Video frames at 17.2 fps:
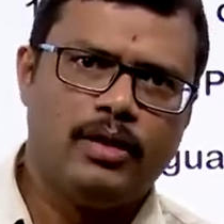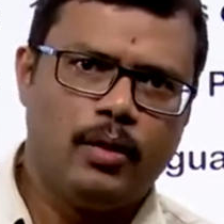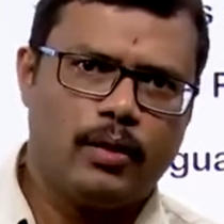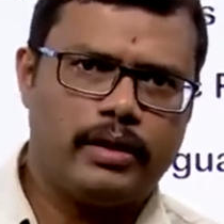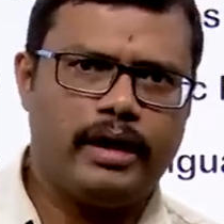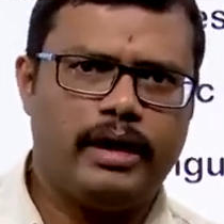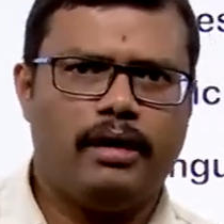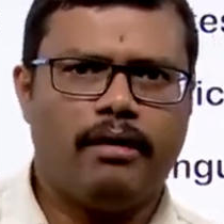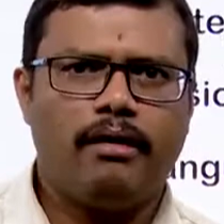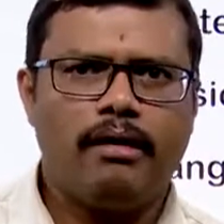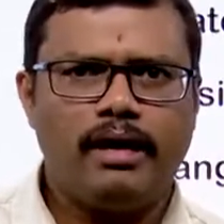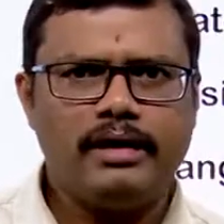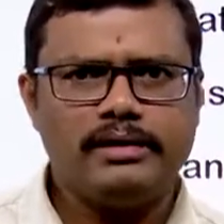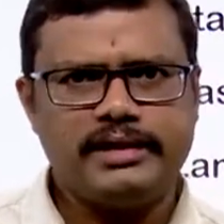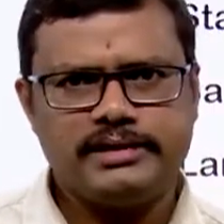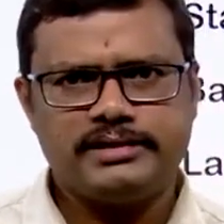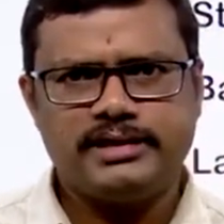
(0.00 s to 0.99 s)
Okay,
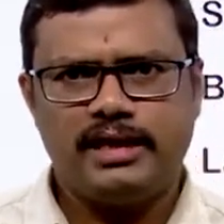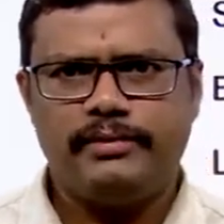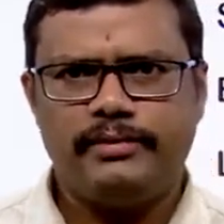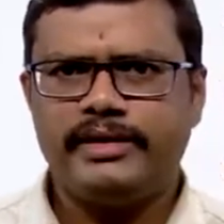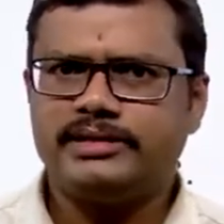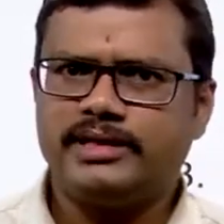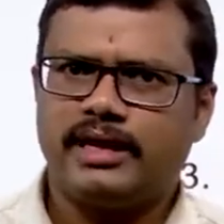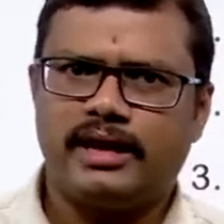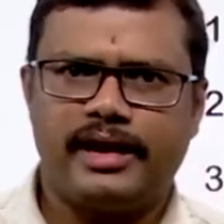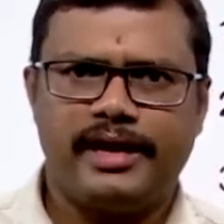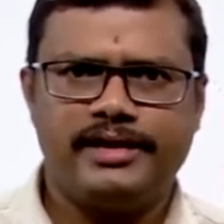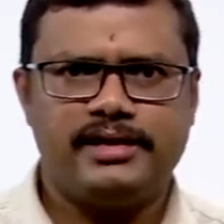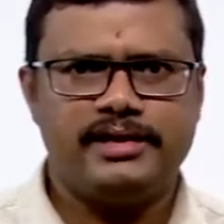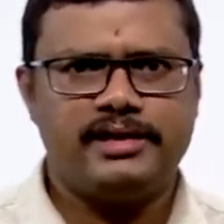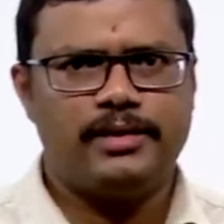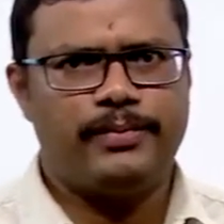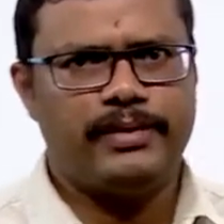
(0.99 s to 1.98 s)
all these elements are
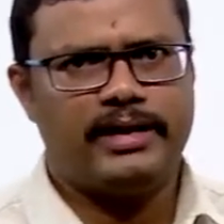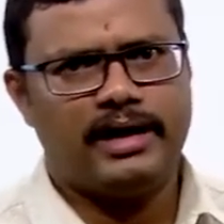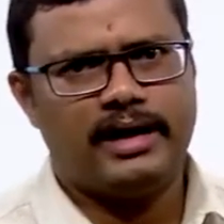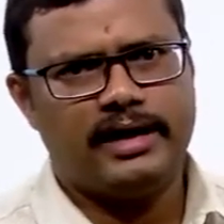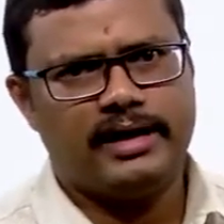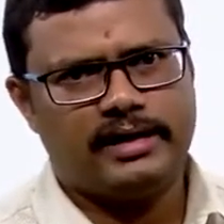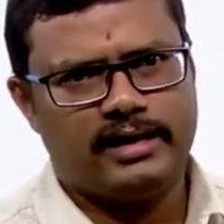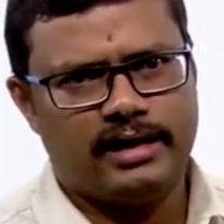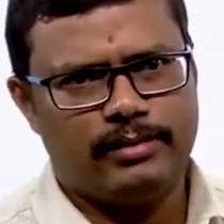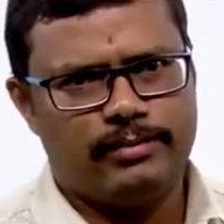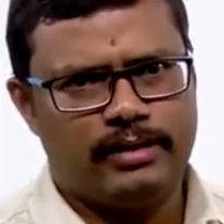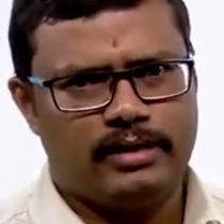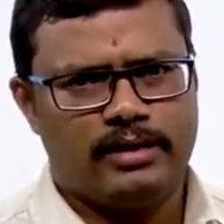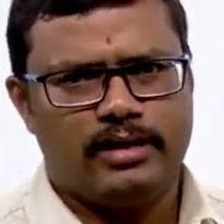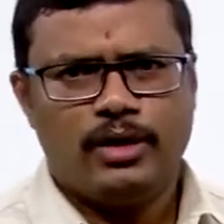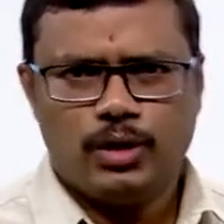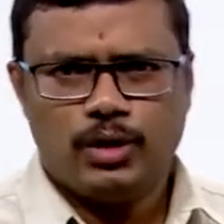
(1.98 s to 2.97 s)
arranged in the periodic
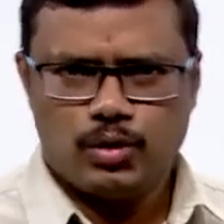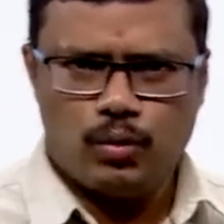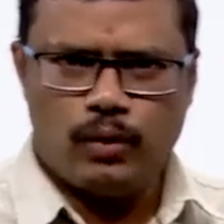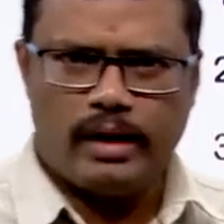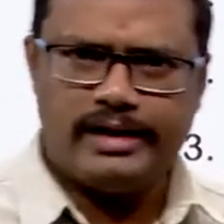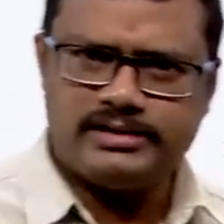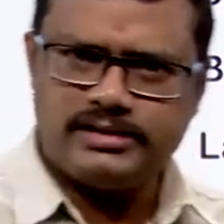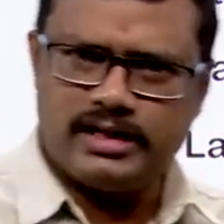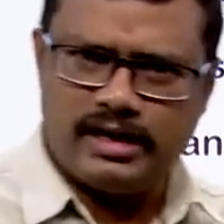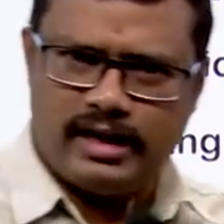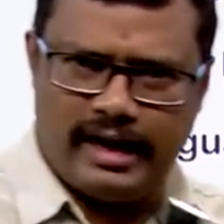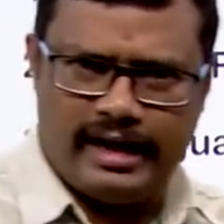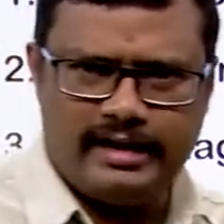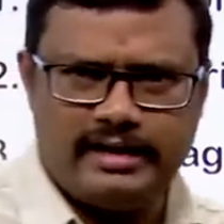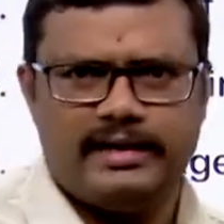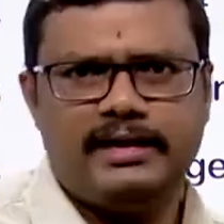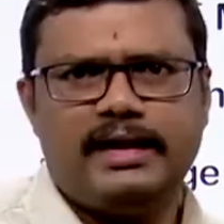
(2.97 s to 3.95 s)
table. So, what is the
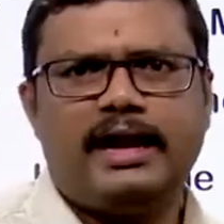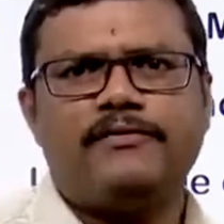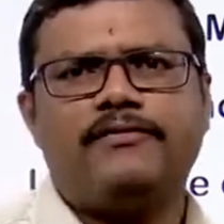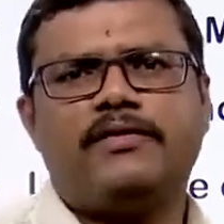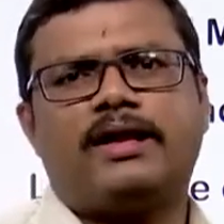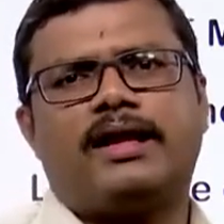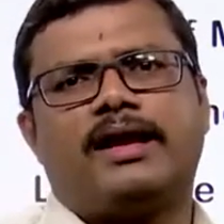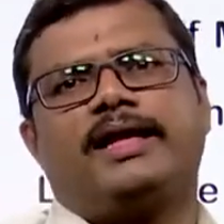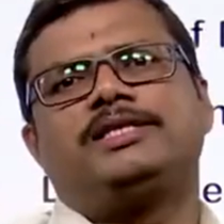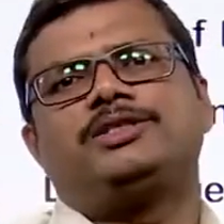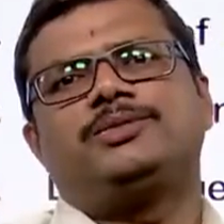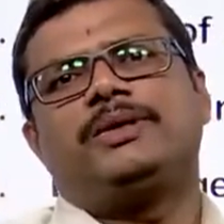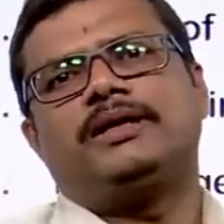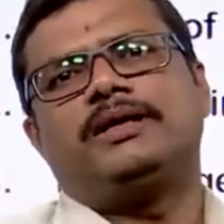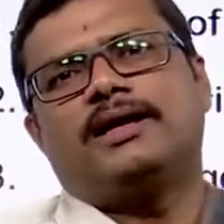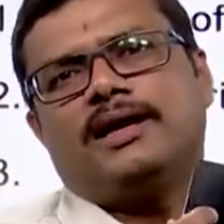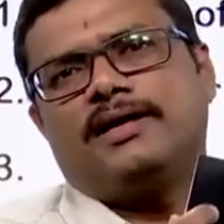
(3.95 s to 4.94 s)
criteria for
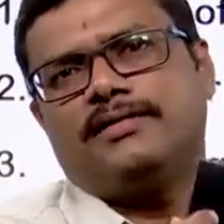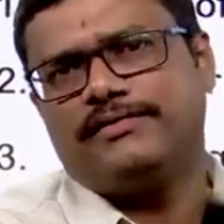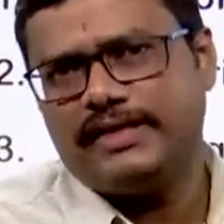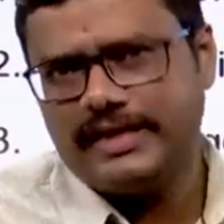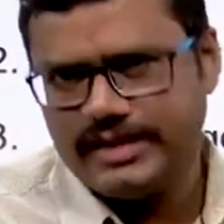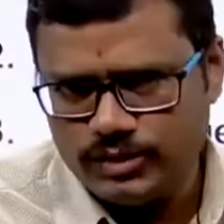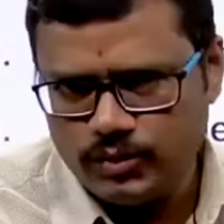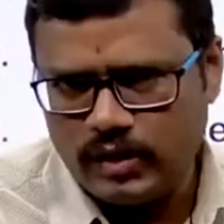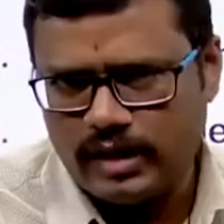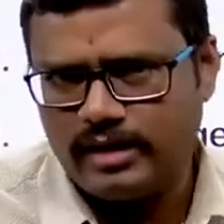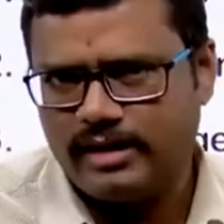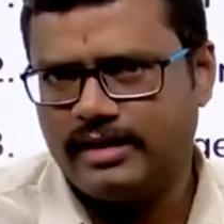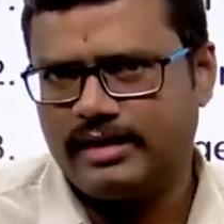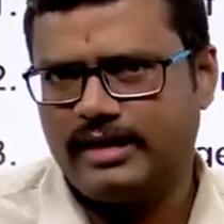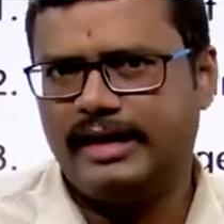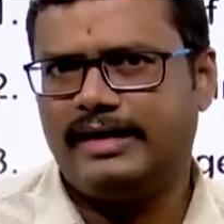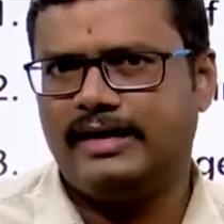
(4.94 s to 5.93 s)
arrangement of these
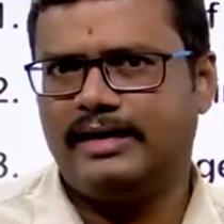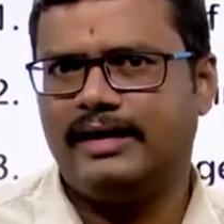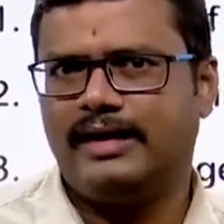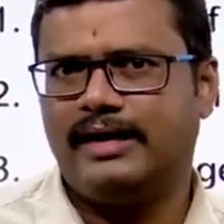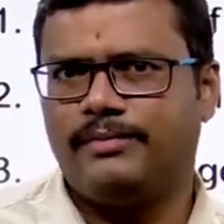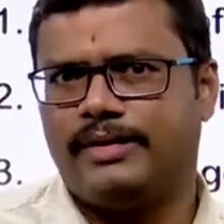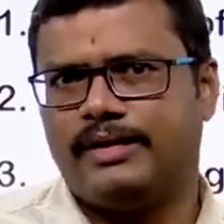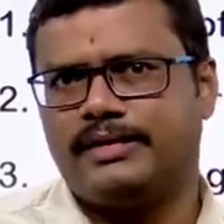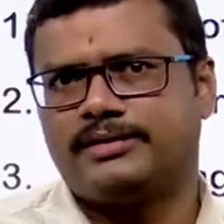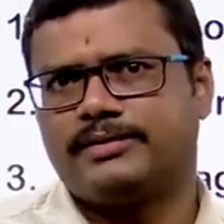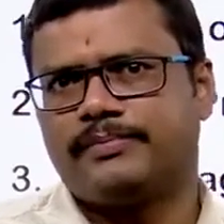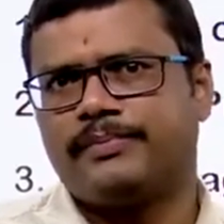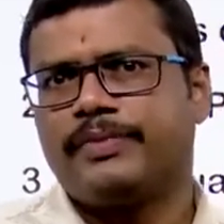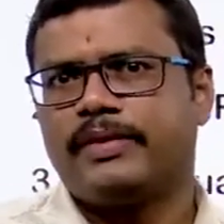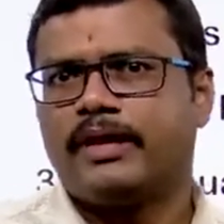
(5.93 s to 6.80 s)
118 elements?